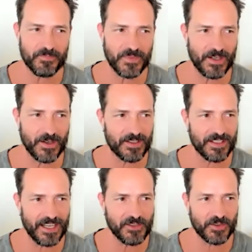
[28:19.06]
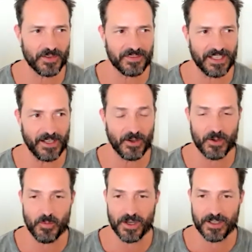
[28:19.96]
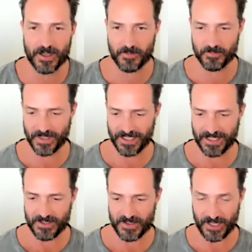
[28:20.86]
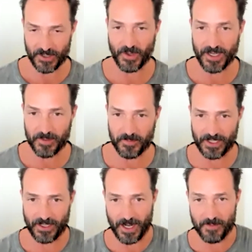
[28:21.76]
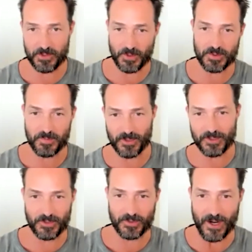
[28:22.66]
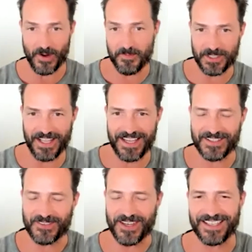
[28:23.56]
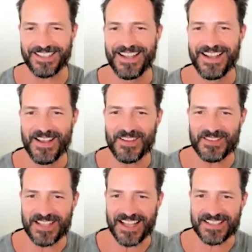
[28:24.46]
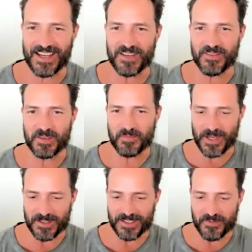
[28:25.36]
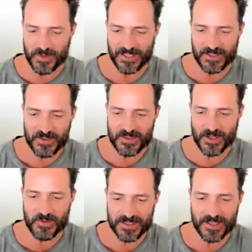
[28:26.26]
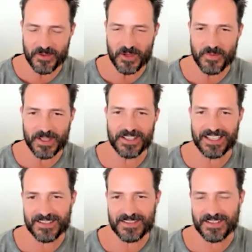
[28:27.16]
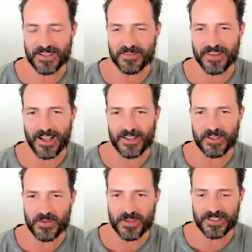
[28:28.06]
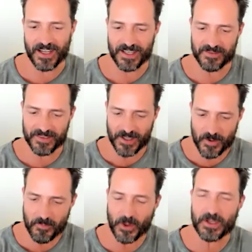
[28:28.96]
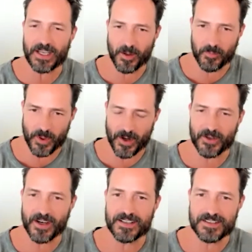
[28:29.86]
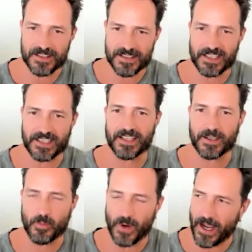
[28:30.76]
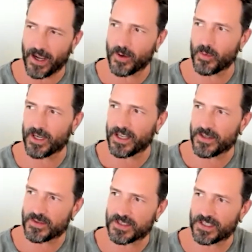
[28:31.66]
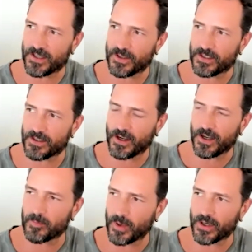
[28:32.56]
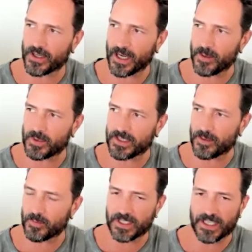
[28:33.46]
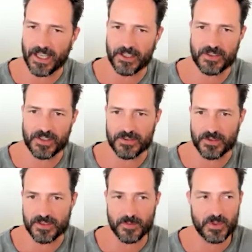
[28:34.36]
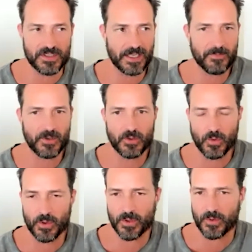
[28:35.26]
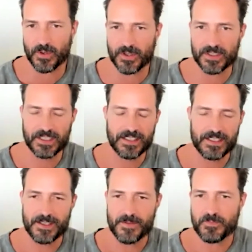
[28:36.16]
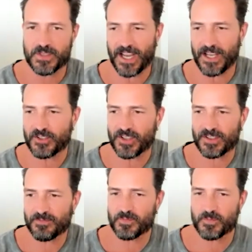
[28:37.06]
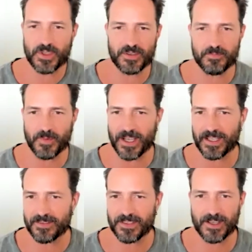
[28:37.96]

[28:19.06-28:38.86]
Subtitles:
the nature of the ego to want to come take credit and be like, I'm so spiritual now, I'm enlightened, right? There's that side of us. But if we can do so with some humility, isn't there value in kind of, marking our progress and seeing like, wow, when I used to hear a dog bark, I would get really anxious, or someone slammed a door, or tension with my,